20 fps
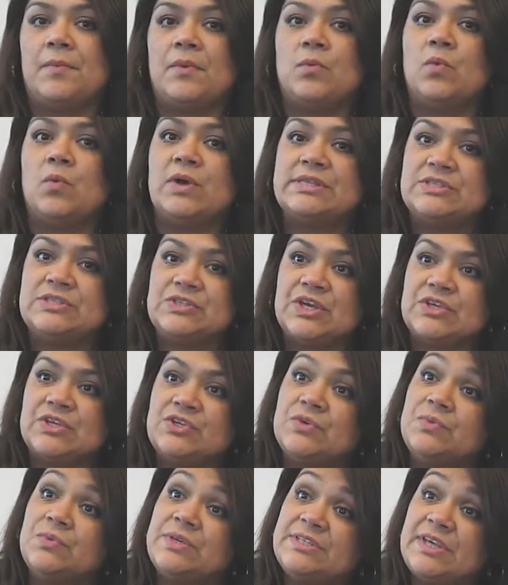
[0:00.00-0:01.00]
One
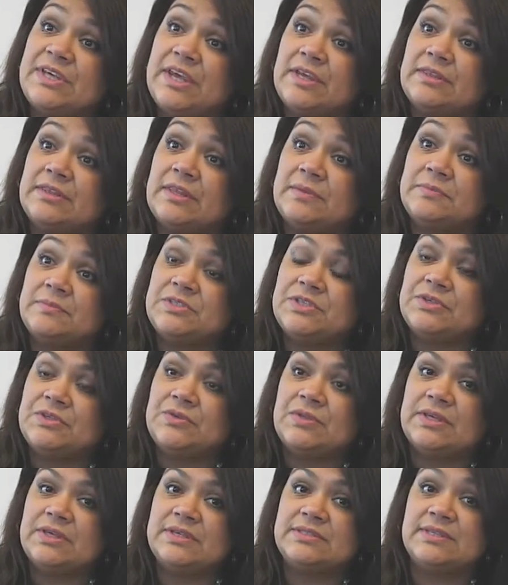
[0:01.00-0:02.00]
session we take them
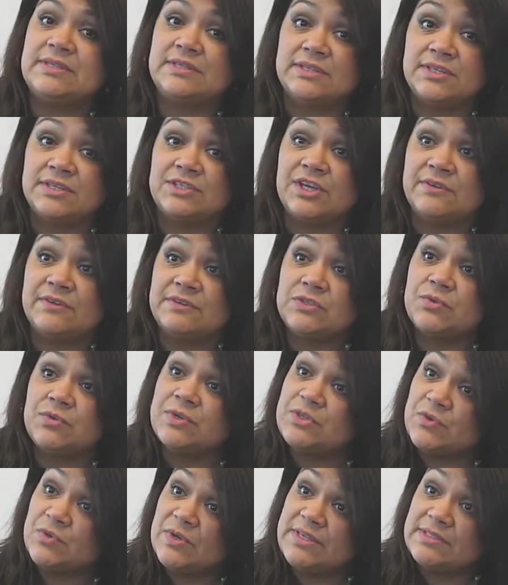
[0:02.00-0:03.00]
to the Cesar Chavez
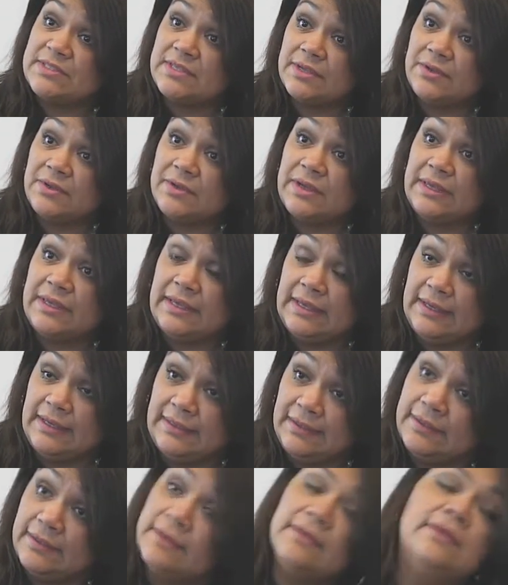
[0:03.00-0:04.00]
Retreat Center in
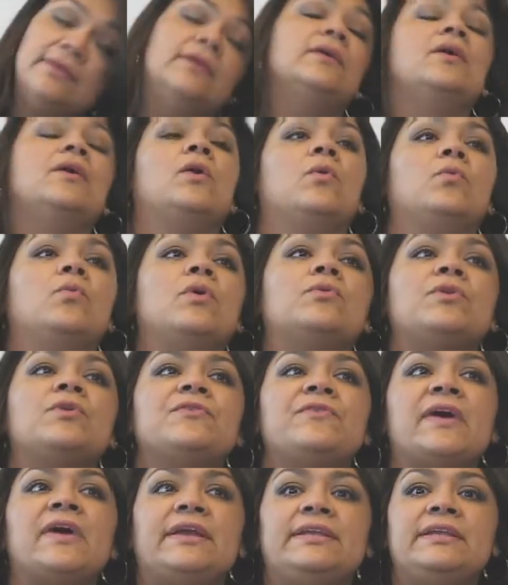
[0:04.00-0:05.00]
Keene. What we're
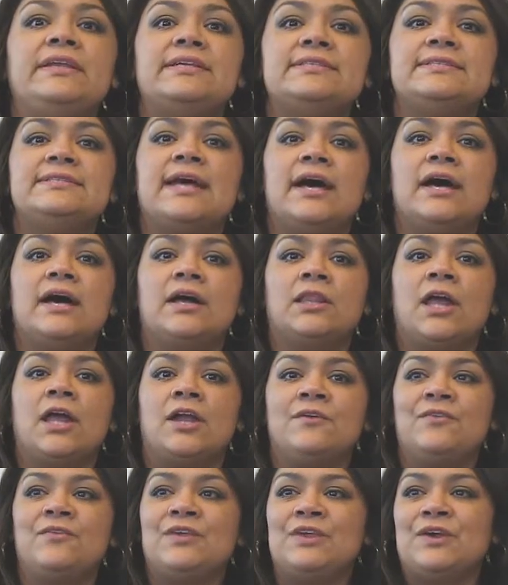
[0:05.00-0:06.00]
finding is that a
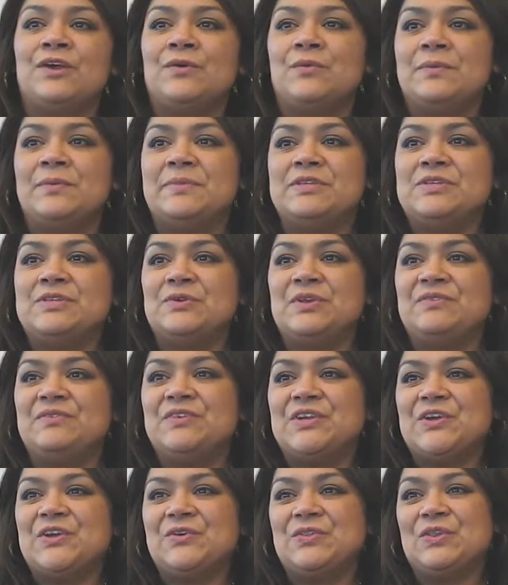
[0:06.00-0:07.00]
lot of the young women don't
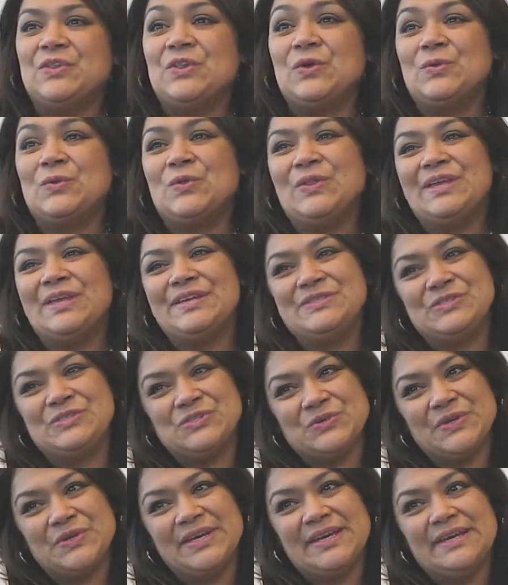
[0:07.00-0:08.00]
even know the local
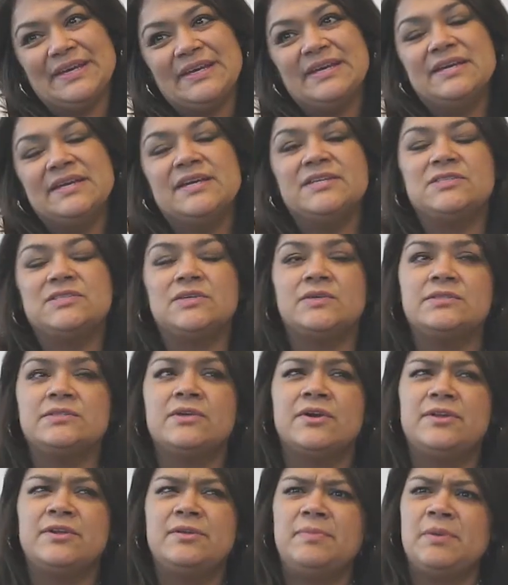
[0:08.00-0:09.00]
history. So it's
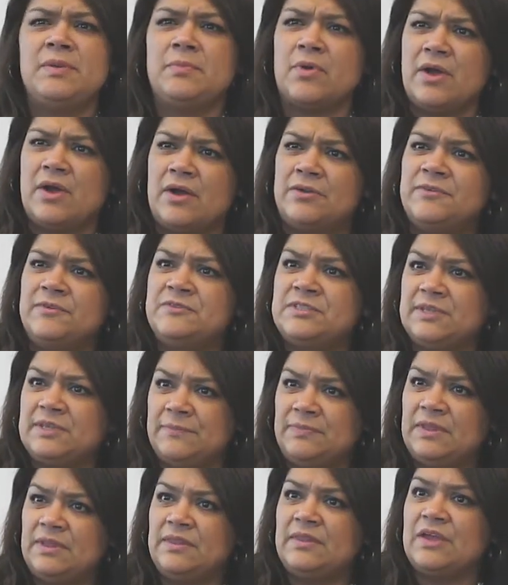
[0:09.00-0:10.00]
hard to be proud of
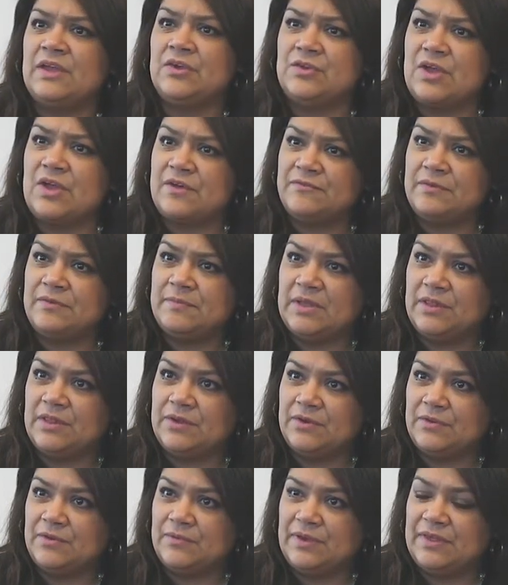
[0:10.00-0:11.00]
something that you're not
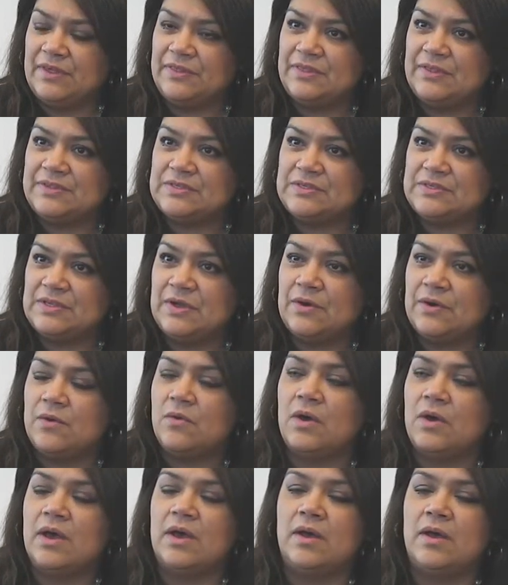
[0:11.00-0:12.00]
familiar with. And so
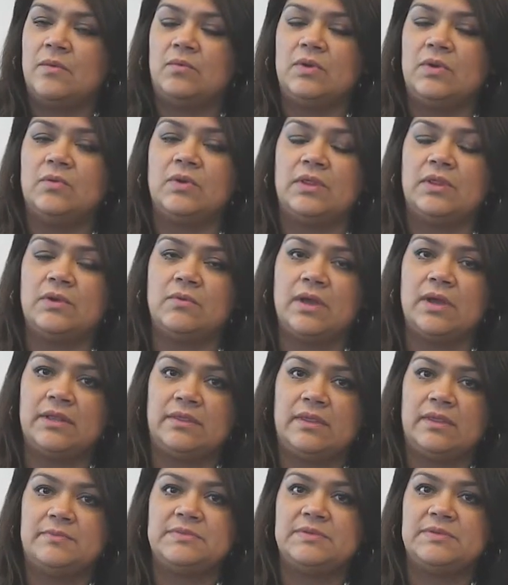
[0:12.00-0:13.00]
we really
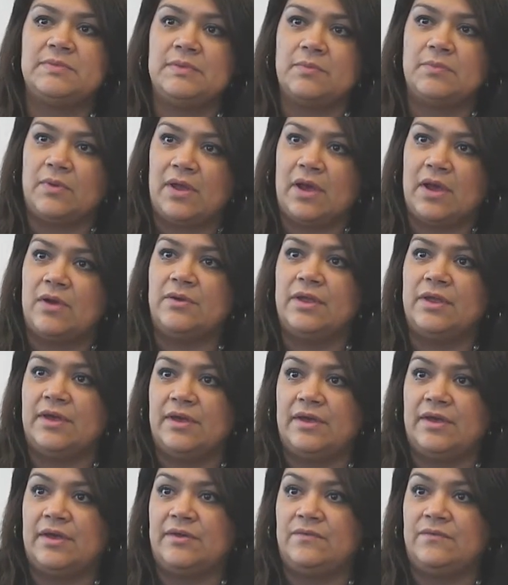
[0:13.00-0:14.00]
want them to be proud
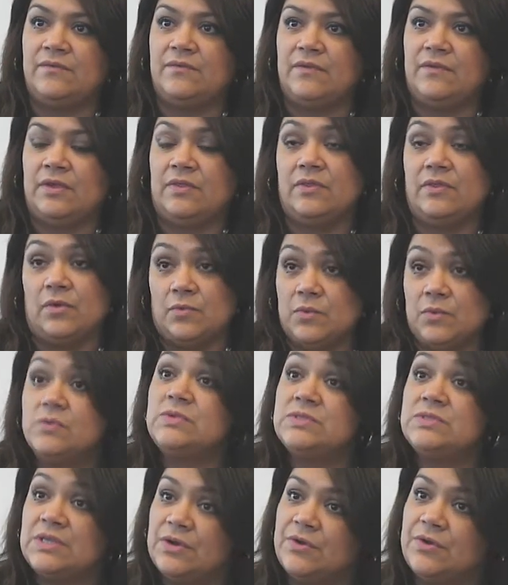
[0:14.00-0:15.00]
of their
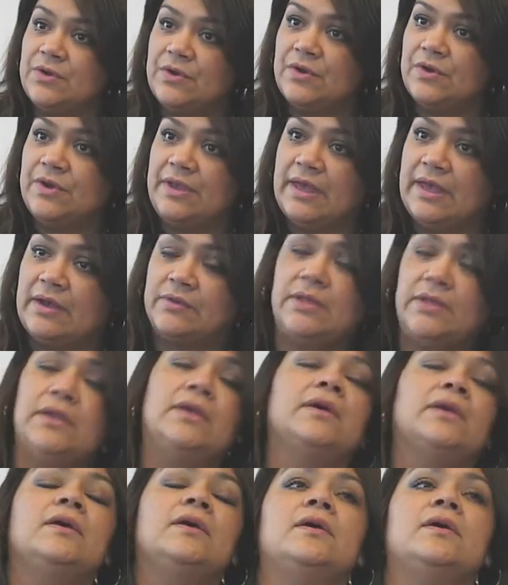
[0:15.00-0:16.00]
roots here in Kern County.
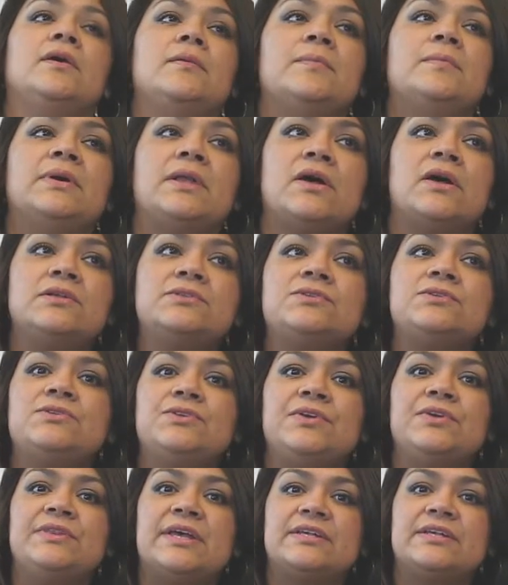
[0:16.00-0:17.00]
But also
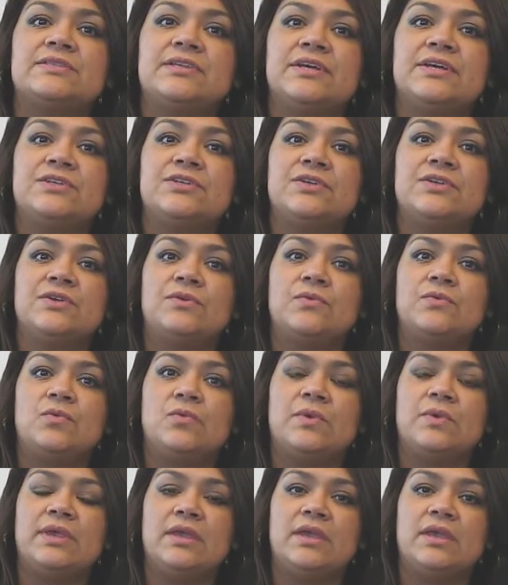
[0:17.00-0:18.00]
during that session,
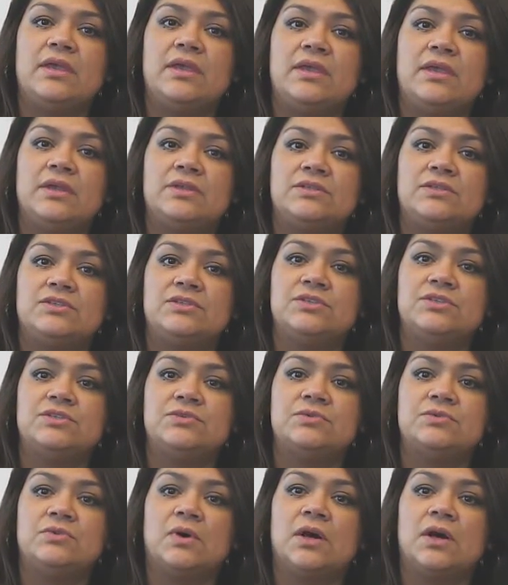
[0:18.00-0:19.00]
we
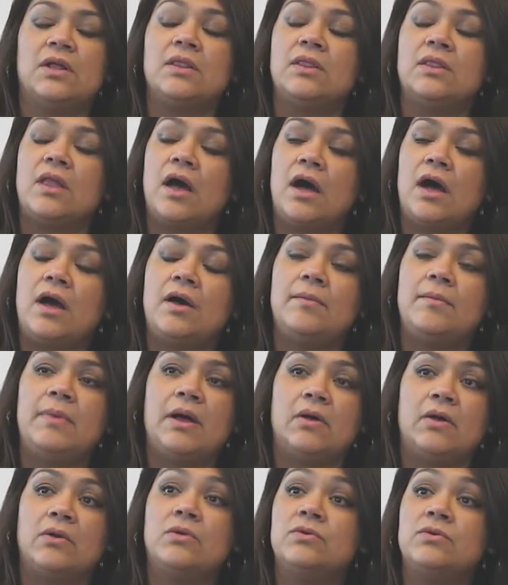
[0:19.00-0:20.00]
do a lot
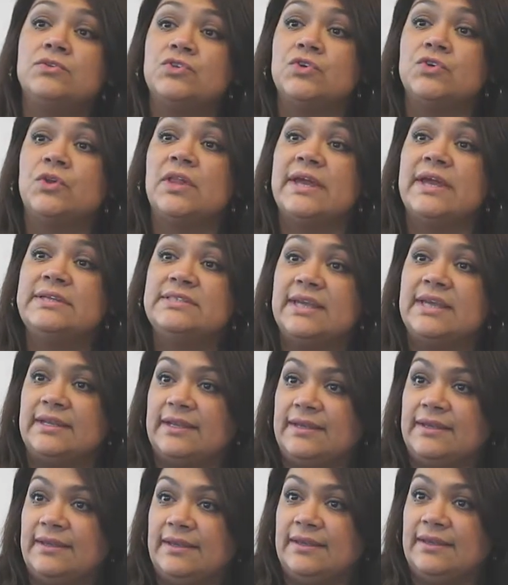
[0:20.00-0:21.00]
about cultural
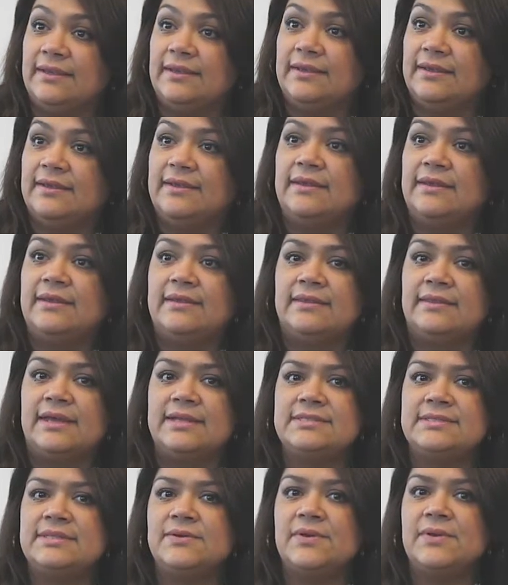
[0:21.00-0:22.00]
identity. That
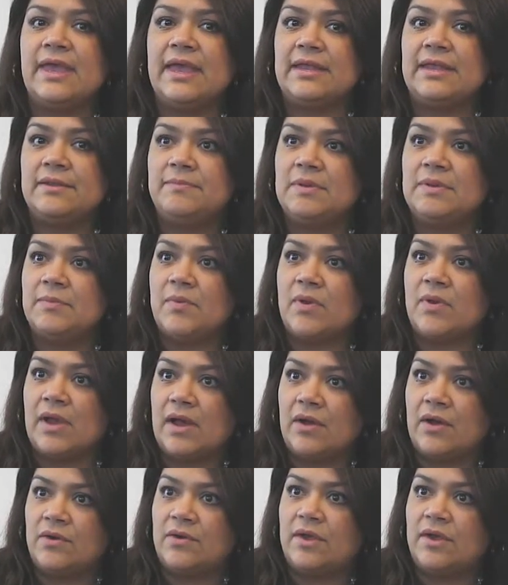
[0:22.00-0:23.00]
it's okay to be
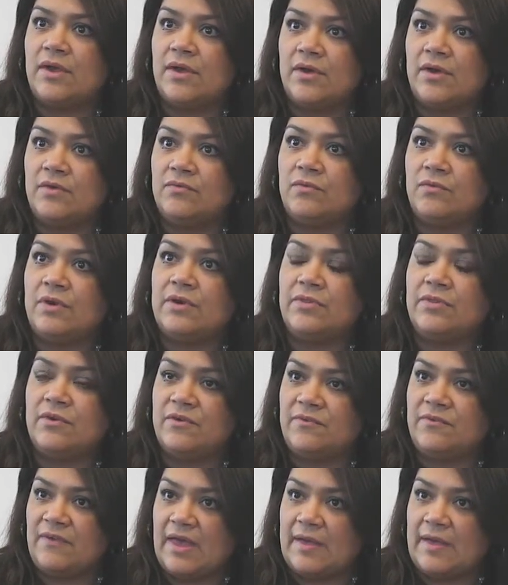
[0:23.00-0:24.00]
proud of where
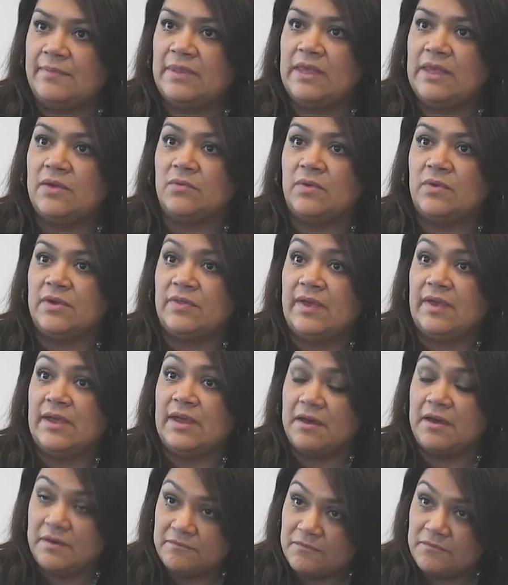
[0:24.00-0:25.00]
their family and where they
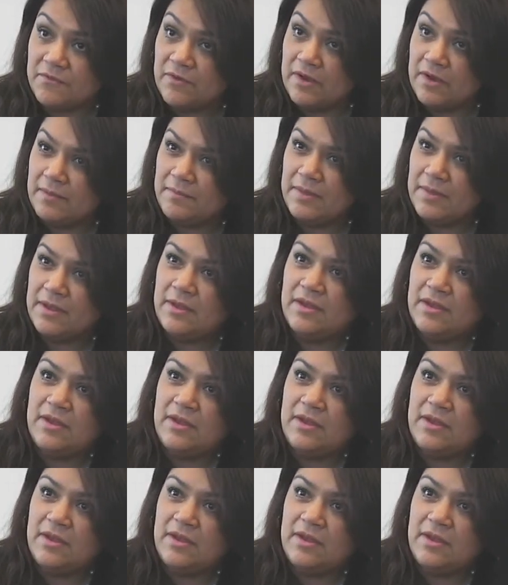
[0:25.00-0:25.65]
come from.